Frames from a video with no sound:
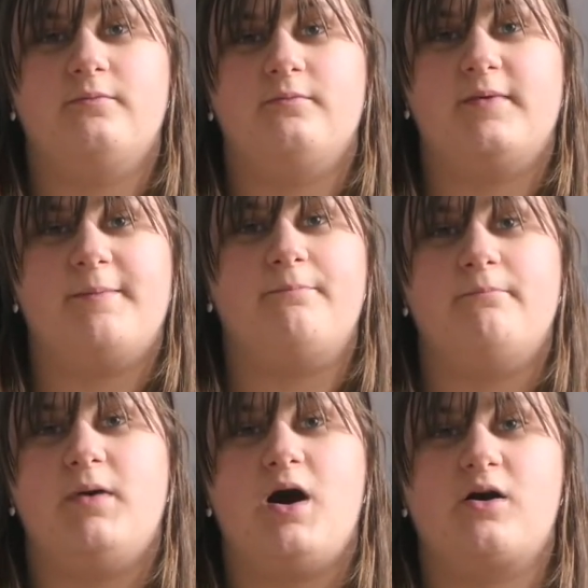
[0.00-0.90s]
my
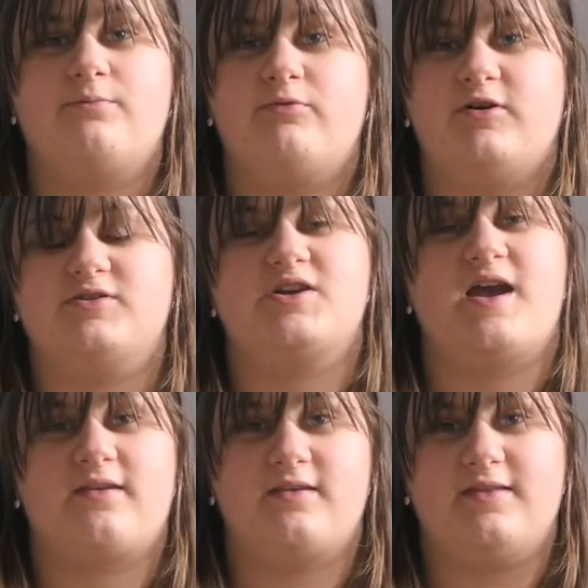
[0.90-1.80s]
mock
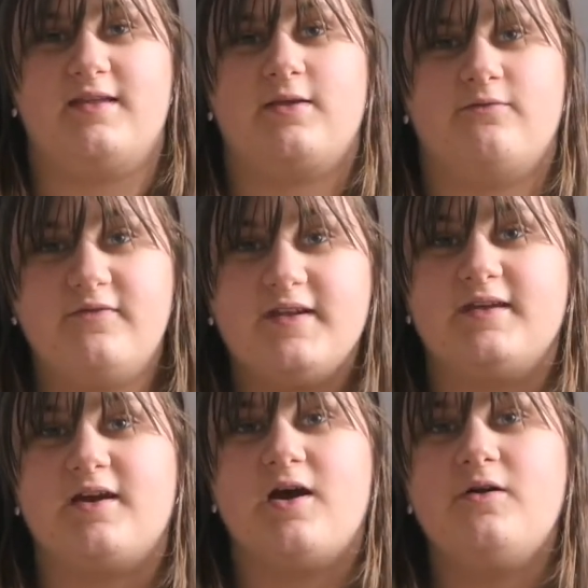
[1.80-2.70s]
projects in this
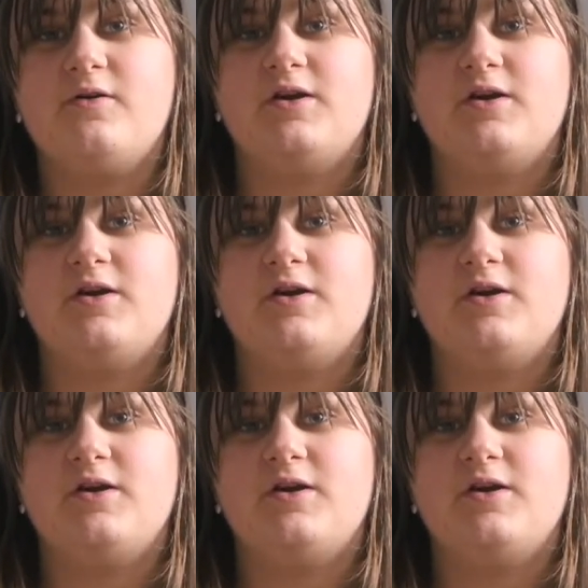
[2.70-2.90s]
video.